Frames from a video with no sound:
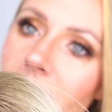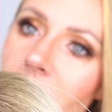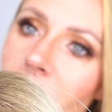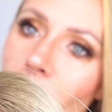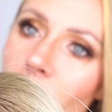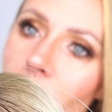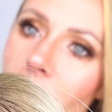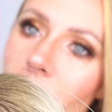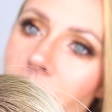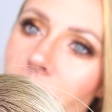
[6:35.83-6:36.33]
in
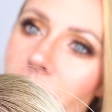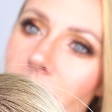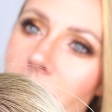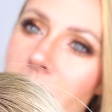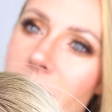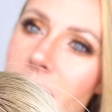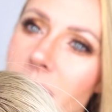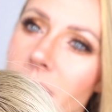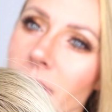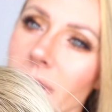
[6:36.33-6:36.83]
the
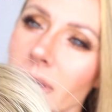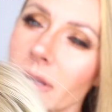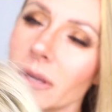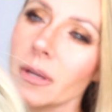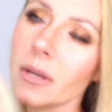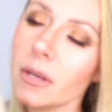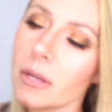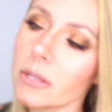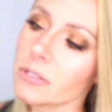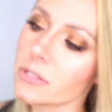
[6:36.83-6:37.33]
roots.
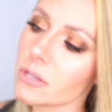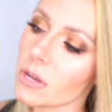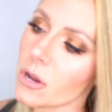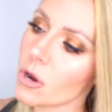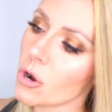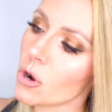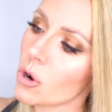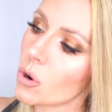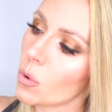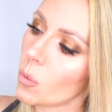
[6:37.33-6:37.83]

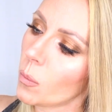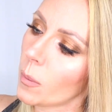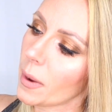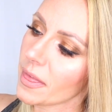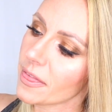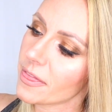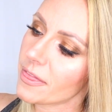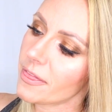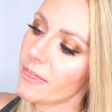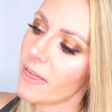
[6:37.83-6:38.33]
So
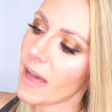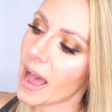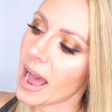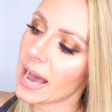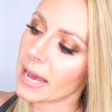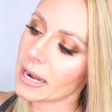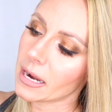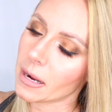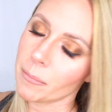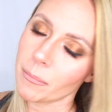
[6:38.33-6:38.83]
with
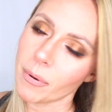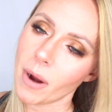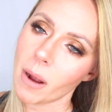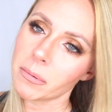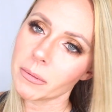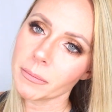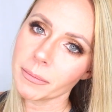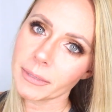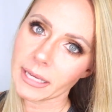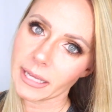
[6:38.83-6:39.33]
that, I'm
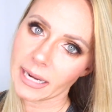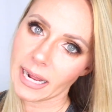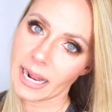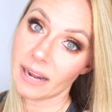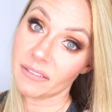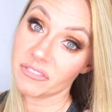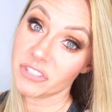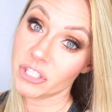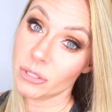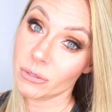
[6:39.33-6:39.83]
probably gonna
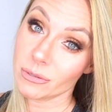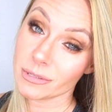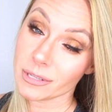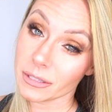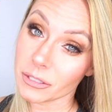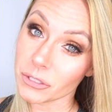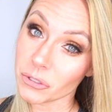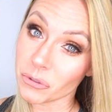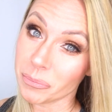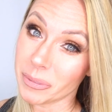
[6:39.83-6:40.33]
have to use a
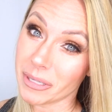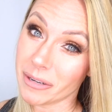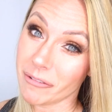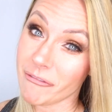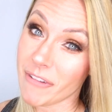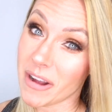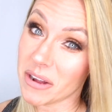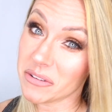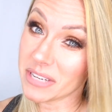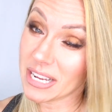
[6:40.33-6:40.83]
little bit of
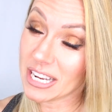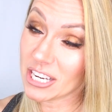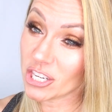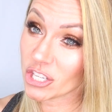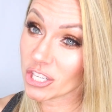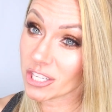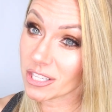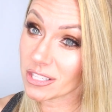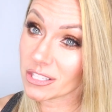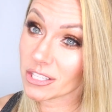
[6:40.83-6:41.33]

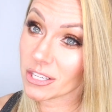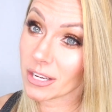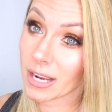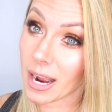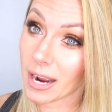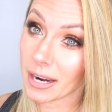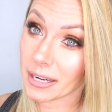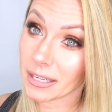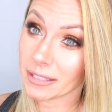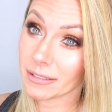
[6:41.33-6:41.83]
foundation to
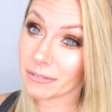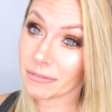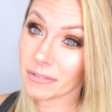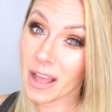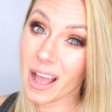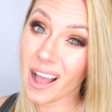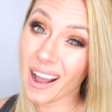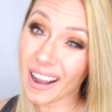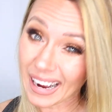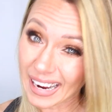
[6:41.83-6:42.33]
kind of
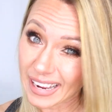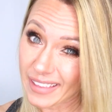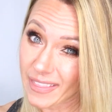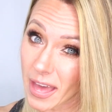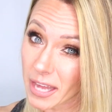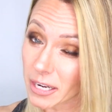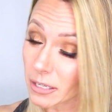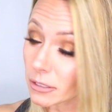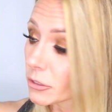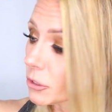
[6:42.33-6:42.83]
hide
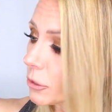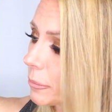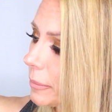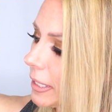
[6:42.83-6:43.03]
that a little